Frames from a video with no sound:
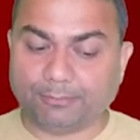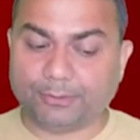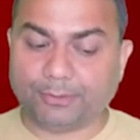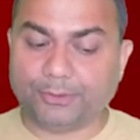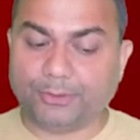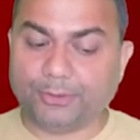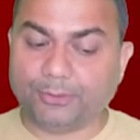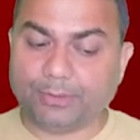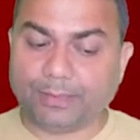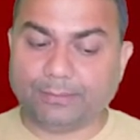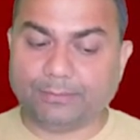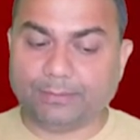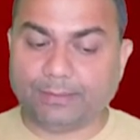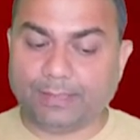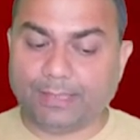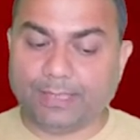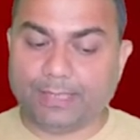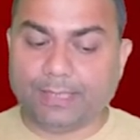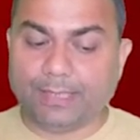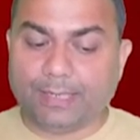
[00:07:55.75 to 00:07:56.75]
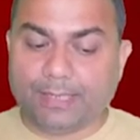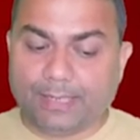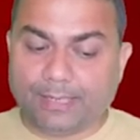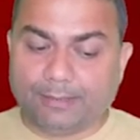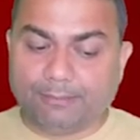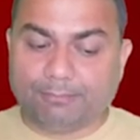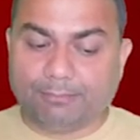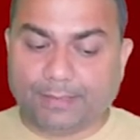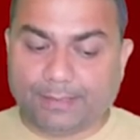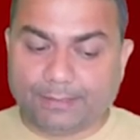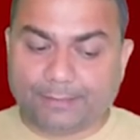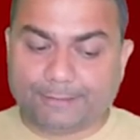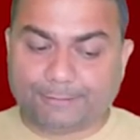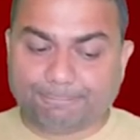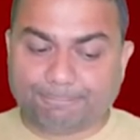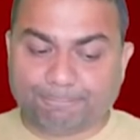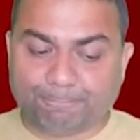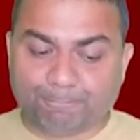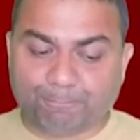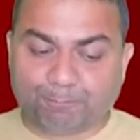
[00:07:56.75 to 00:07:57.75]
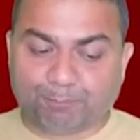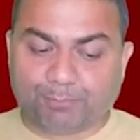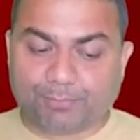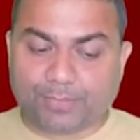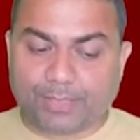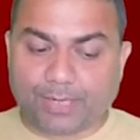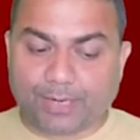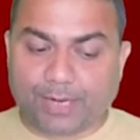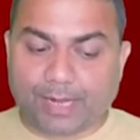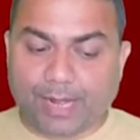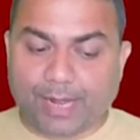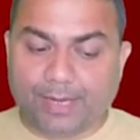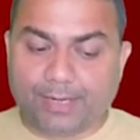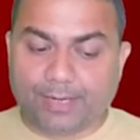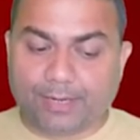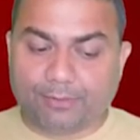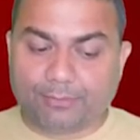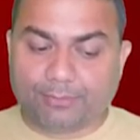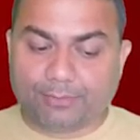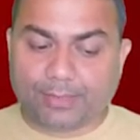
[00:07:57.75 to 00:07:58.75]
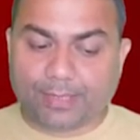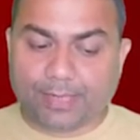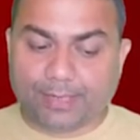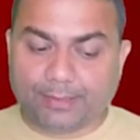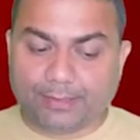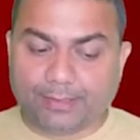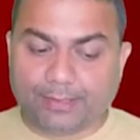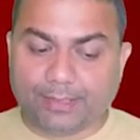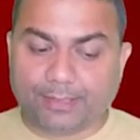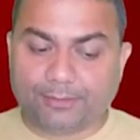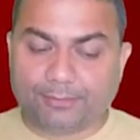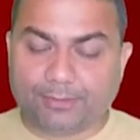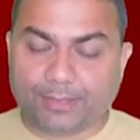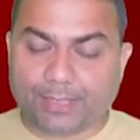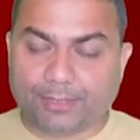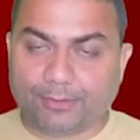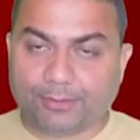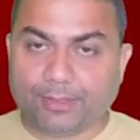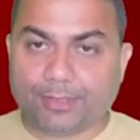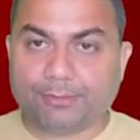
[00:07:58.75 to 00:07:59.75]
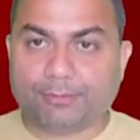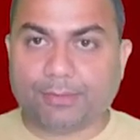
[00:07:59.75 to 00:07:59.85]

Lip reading: So you can see the kind of candidate we are looking